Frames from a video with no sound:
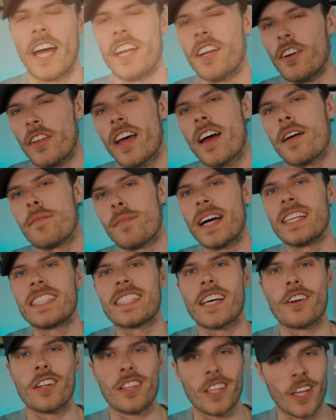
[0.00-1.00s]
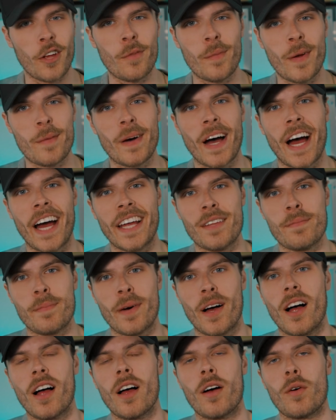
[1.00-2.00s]
I know that it might sound a little bit behind the
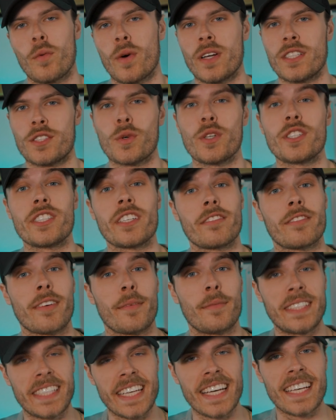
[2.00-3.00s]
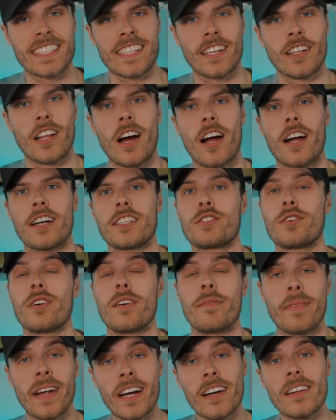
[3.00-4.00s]
ball when switching from a DSLR to
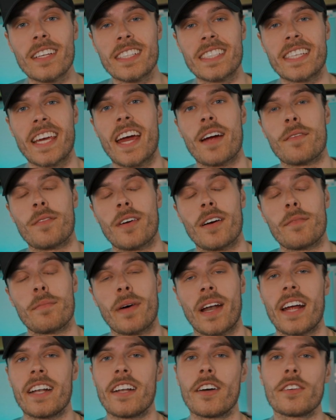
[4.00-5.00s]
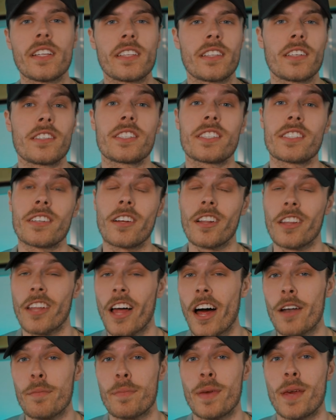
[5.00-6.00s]
a mirrorless camera, but I know that there's still a
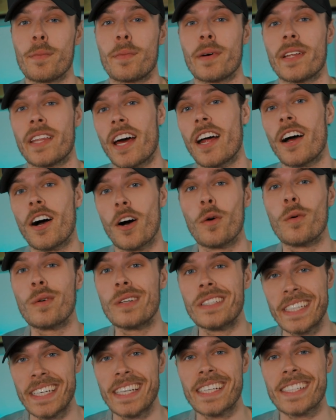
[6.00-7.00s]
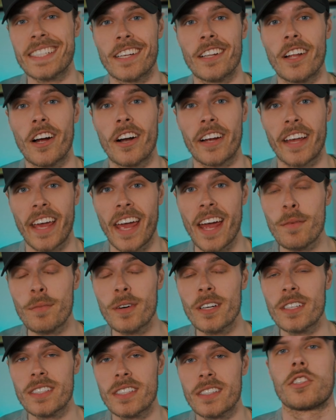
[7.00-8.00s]
lot of people that own DSLR cameras.